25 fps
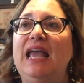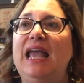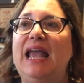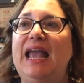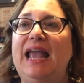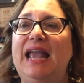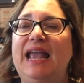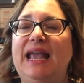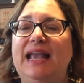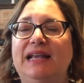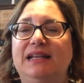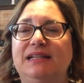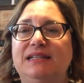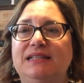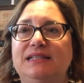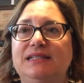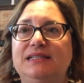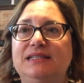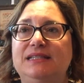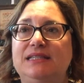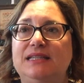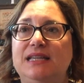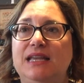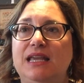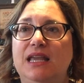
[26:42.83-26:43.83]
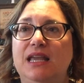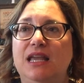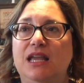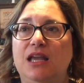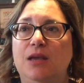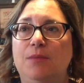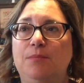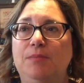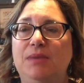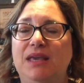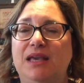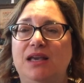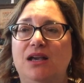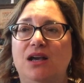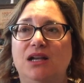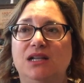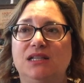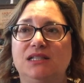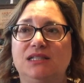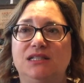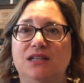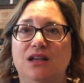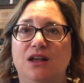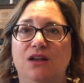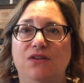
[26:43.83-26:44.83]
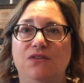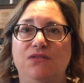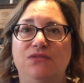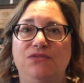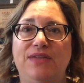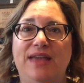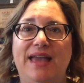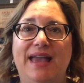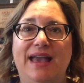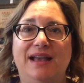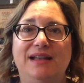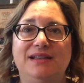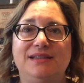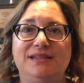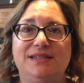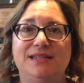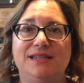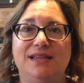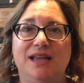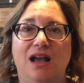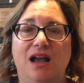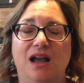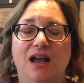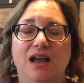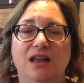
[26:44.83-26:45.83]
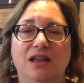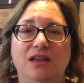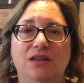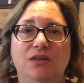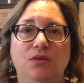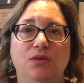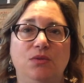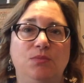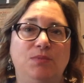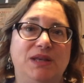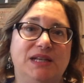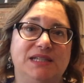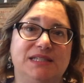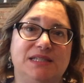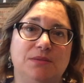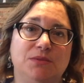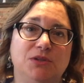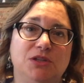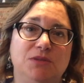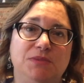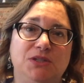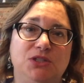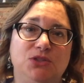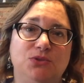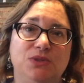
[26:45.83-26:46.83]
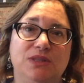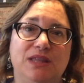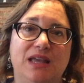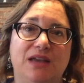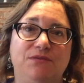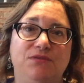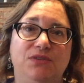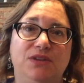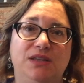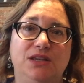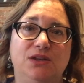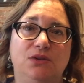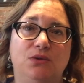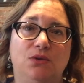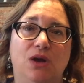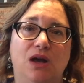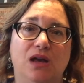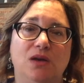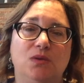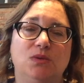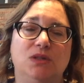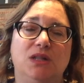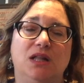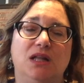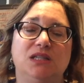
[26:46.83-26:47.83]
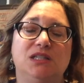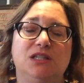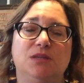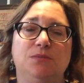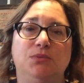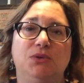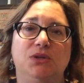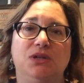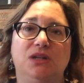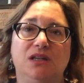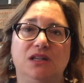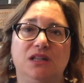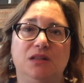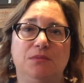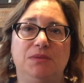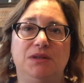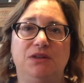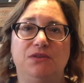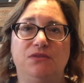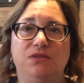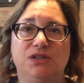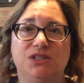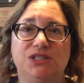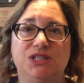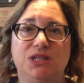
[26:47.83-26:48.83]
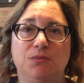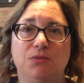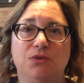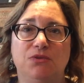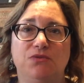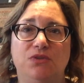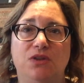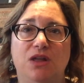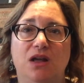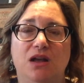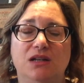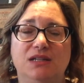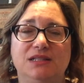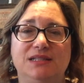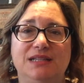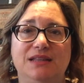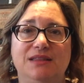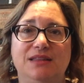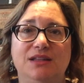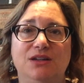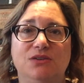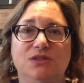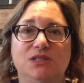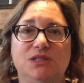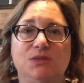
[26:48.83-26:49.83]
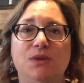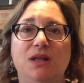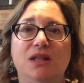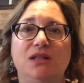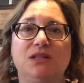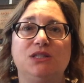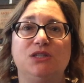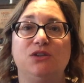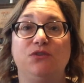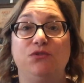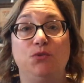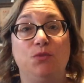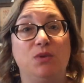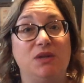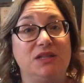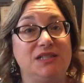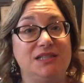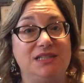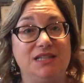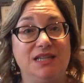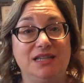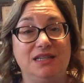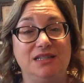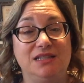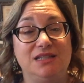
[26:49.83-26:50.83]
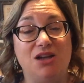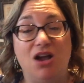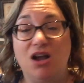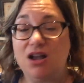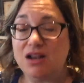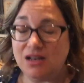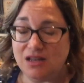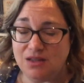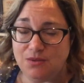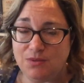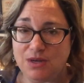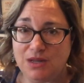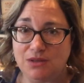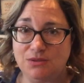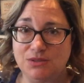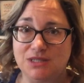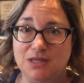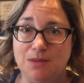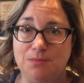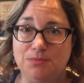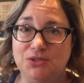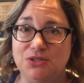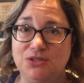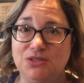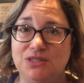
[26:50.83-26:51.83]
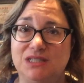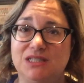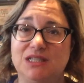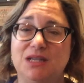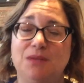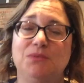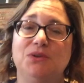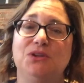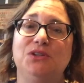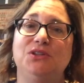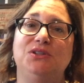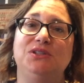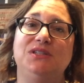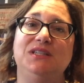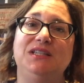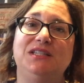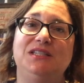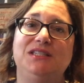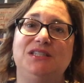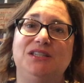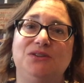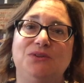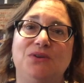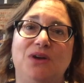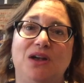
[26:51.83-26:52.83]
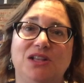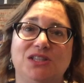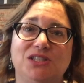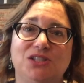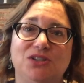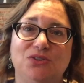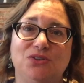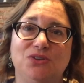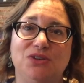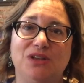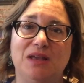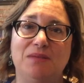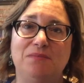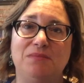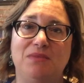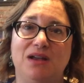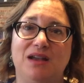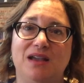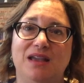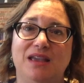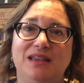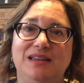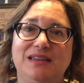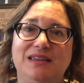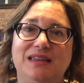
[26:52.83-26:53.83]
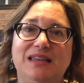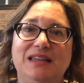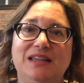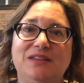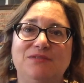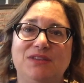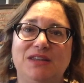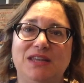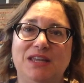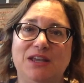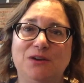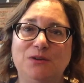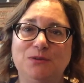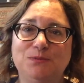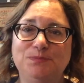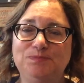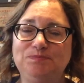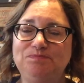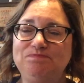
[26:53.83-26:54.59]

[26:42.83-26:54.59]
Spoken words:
And because of that, because I'm going to be doing that video, I will also put a little bit of our summer vlogs in there as well. So if you want to see entirely what I was up to this summer, you'll need to also look at my knitting video.